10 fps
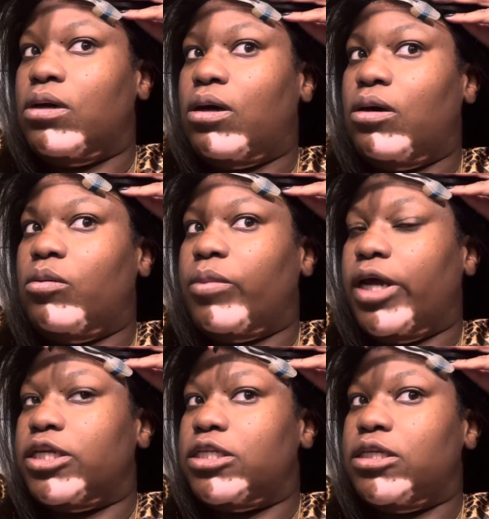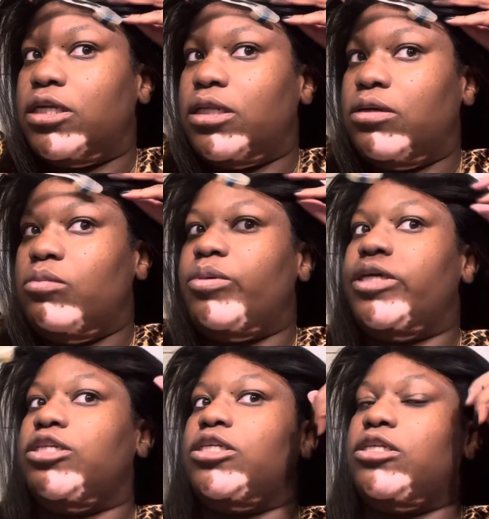on oh, me. I just need a little
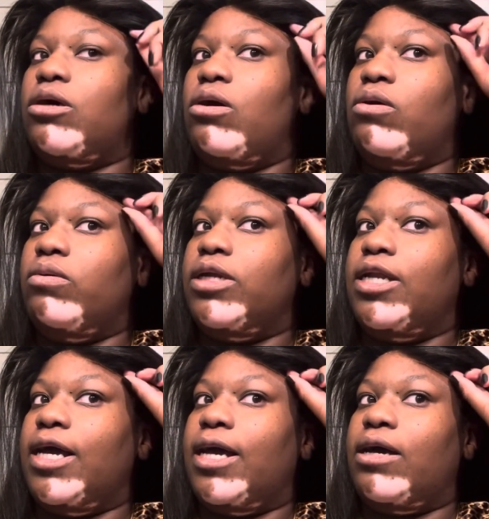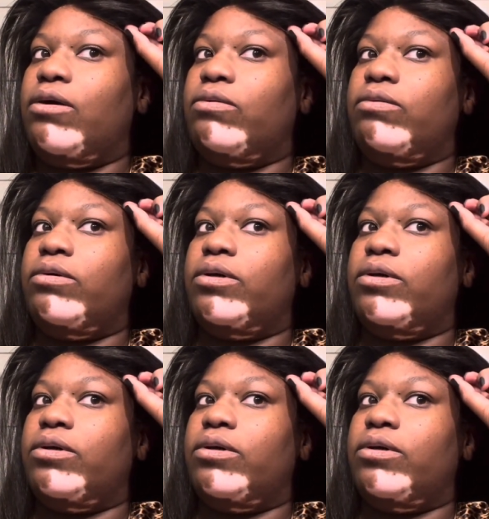bit just to hold it down.